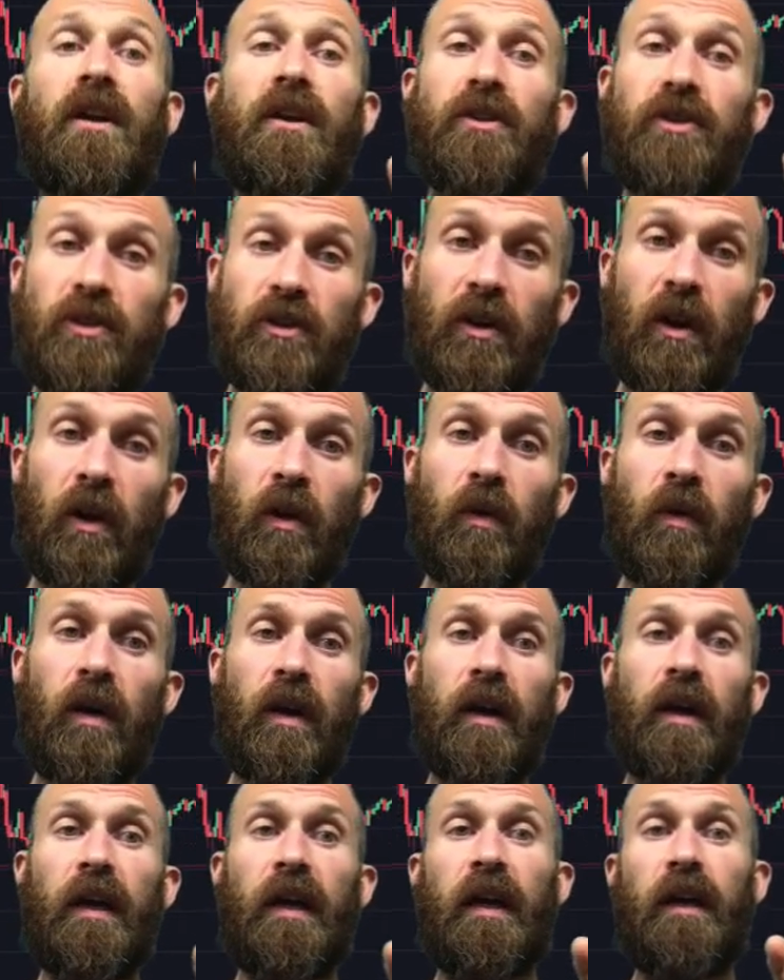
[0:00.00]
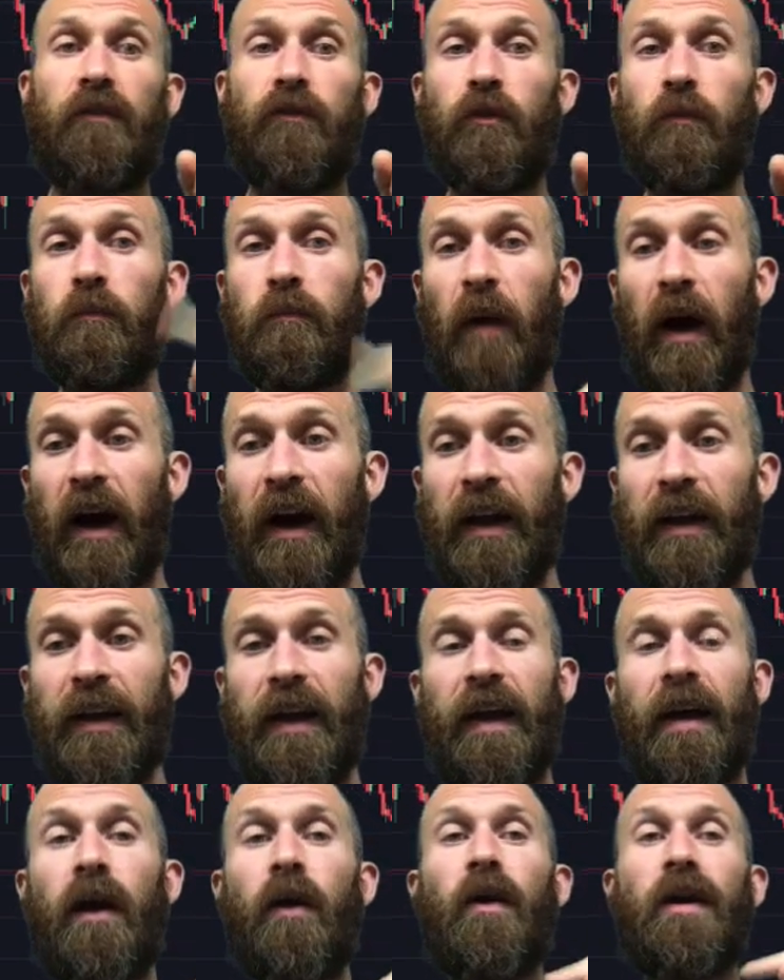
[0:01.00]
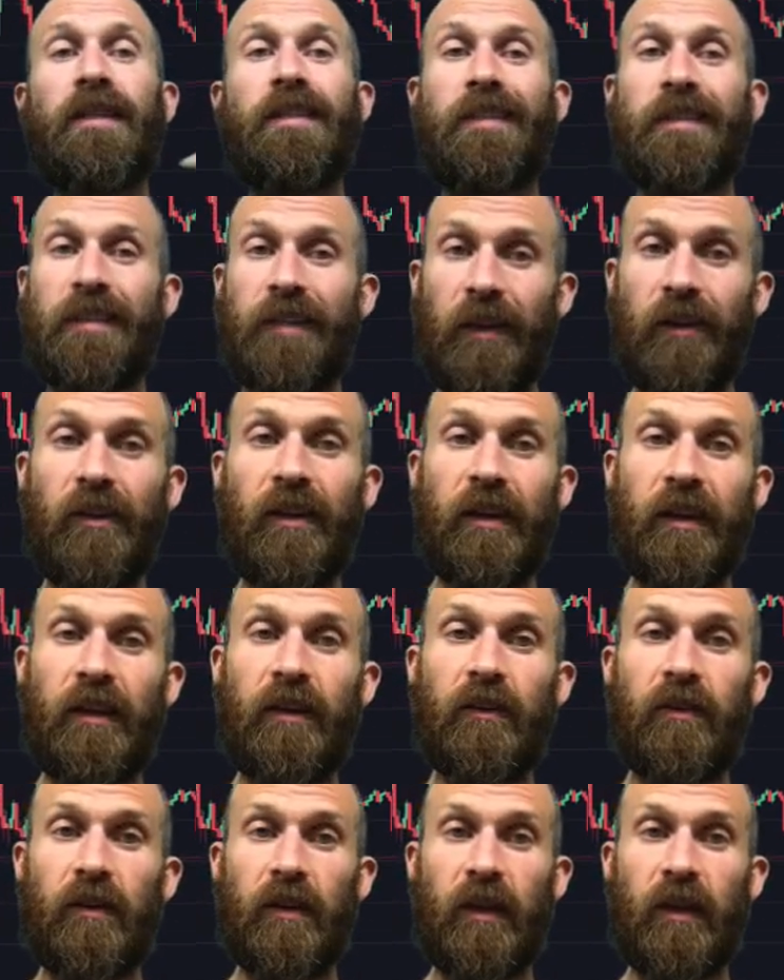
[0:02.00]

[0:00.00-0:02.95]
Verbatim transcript: So if you buy now and sell a year